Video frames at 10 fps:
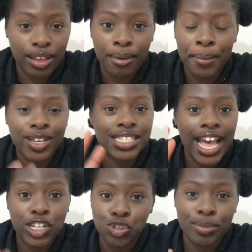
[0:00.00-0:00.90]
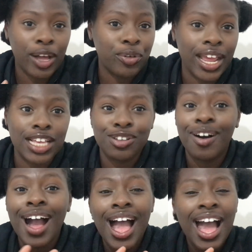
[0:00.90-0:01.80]
because I do my own hair,
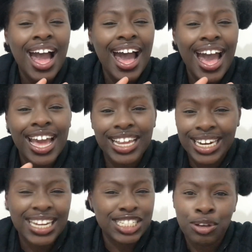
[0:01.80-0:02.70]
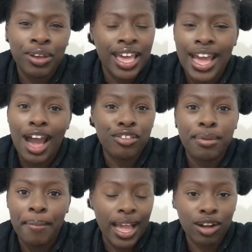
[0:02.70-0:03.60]
so I really don't care how
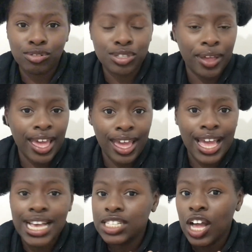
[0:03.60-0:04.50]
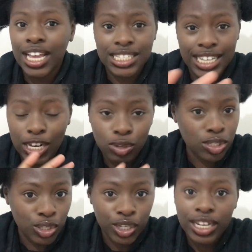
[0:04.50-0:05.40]
the back looks. Okay, as long as it
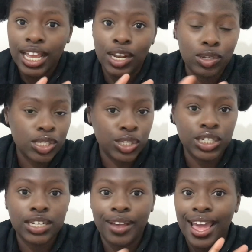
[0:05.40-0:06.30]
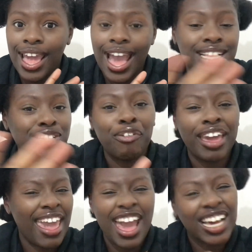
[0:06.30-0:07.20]
looks good, it looks good. Okay, I don't
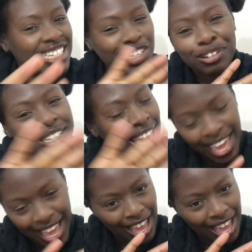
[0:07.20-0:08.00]
care.